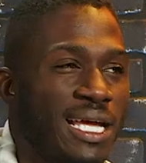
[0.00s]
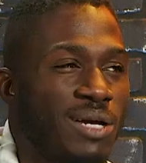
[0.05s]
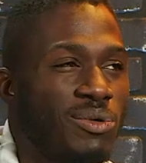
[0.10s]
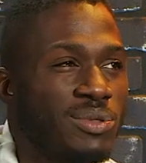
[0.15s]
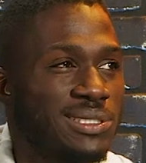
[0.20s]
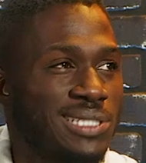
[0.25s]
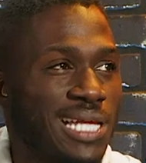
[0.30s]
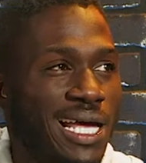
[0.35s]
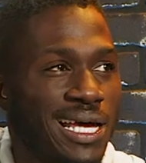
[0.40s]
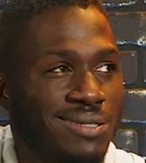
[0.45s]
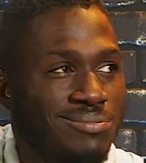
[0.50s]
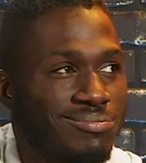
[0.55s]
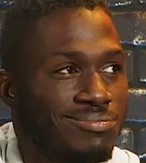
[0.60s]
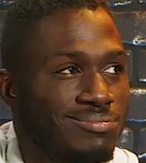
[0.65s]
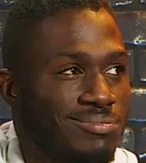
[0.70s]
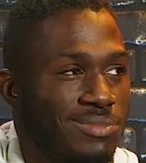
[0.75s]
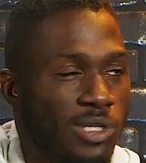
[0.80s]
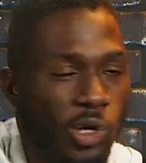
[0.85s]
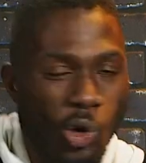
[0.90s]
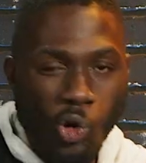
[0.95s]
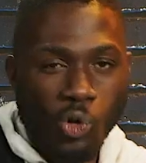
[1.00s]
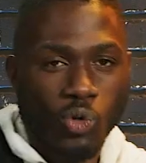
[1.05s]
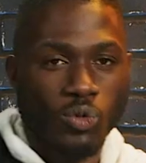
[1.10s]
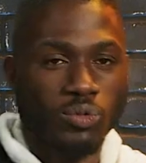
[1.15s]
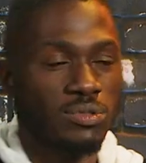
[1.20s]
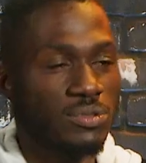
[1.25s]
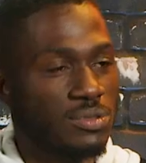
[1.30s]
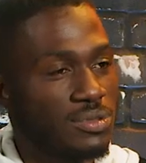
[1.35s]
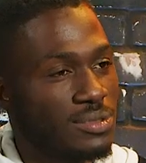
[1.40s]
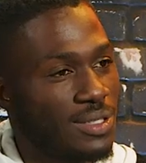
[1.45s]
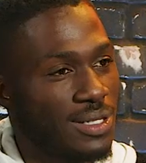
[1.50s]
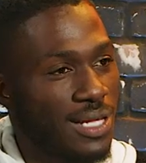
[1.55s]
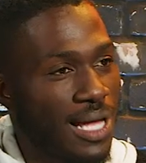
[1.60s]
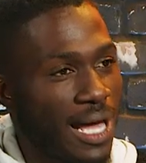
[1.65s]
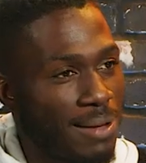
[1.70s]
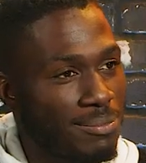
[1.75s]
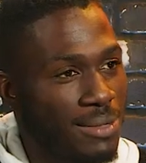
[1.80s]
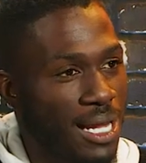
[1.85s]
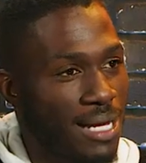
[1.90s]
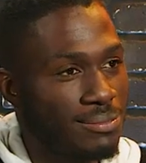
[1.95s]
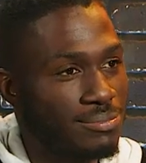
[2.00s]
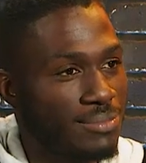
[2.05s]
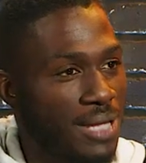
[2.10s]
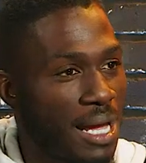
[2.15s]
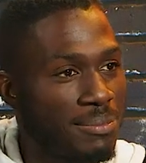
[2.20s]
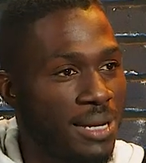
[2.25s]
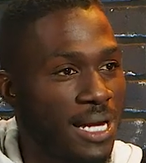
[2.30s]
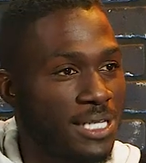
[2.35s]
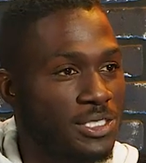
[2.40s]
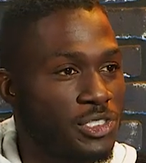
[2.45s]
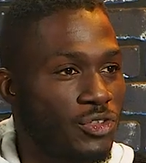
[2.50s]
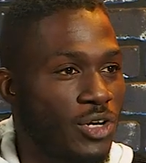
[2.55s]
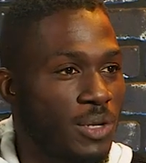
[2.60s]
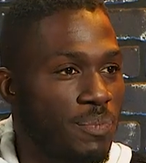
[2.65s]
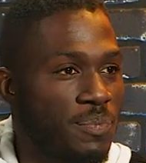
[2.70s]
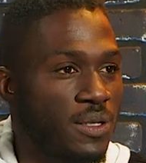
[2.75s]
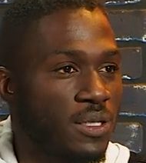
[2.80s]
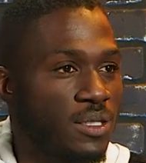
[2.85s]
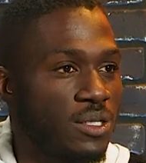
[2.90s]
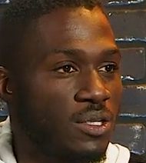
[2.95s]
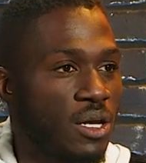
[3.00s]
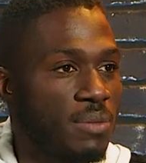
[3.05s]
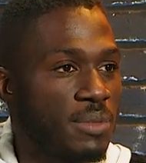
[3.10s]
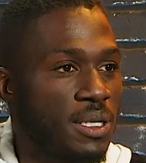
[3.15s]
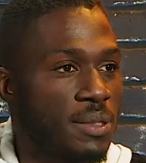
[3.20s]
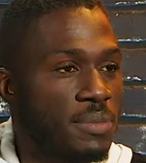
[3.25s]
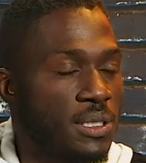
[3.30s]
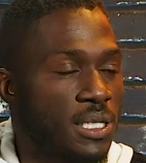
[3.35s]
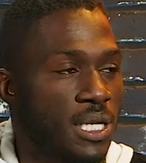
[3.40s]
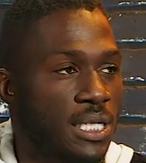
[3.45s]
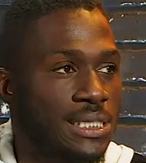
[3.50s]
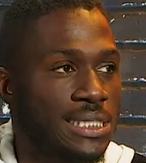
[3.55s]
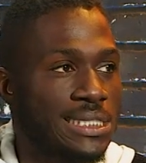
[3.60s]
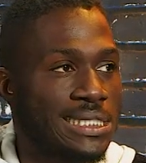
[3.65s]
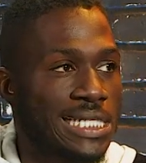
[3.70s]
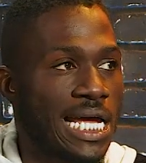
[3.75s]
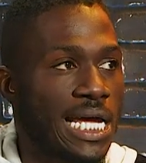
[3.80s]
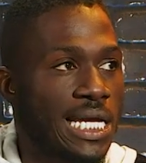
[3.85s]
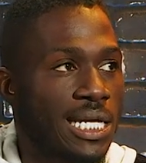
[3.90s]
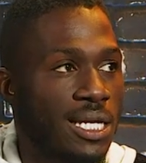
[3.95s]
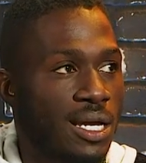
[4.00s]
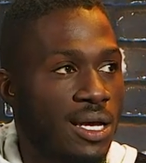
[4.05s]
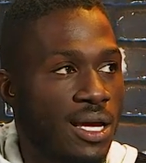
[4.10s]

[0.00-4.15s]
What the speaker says: it was like, cool. I'm not tripping. You know what I mean? Because it's like,